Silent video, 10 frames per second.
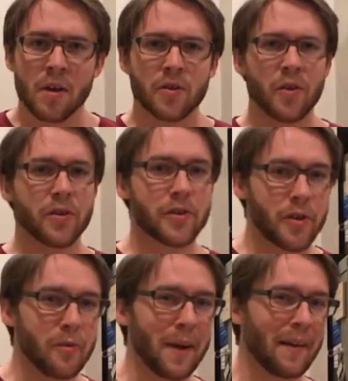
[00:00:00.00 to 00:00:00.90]
So there's
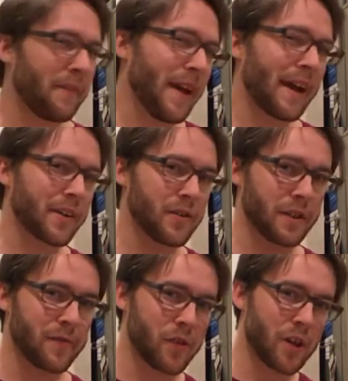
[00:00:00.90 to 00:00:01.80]
two main factors
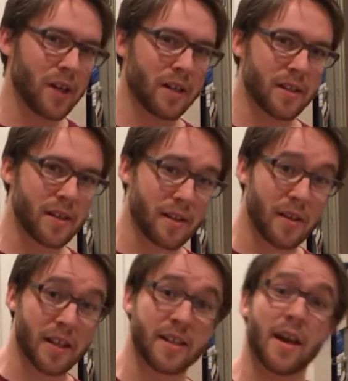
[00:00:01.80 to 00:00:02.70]
if you're trying
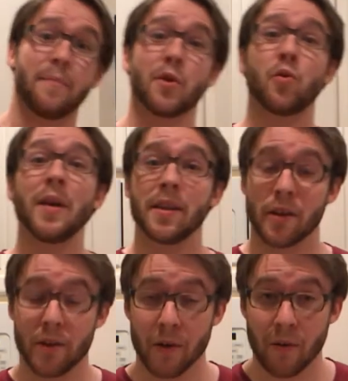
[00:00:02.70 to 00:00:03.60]
to decide between the
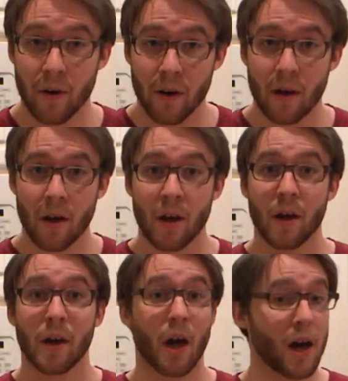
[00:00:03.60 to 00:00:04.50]
two:
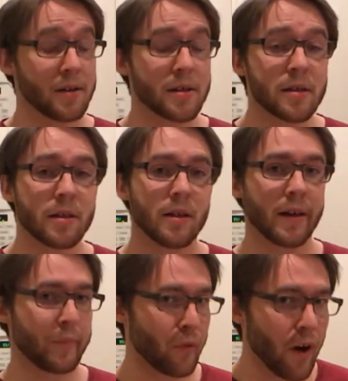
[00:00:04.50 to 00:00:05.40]
cost
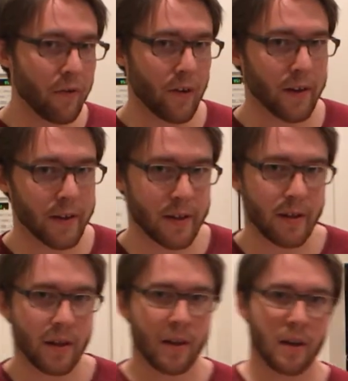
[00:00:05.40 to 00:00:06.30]
and preference.
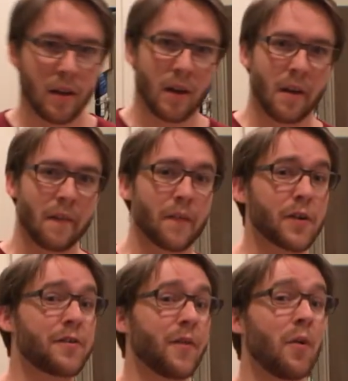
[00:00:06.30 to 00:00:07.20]

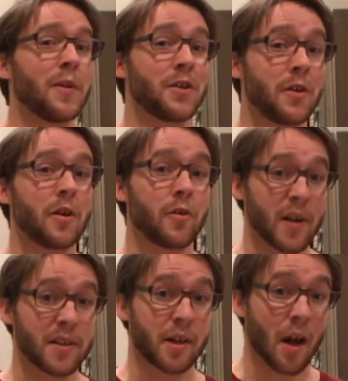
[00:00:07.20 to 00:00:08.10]
First of all, we should
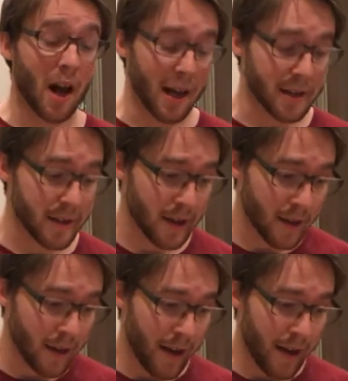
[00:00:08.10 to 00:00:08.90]
address the cost.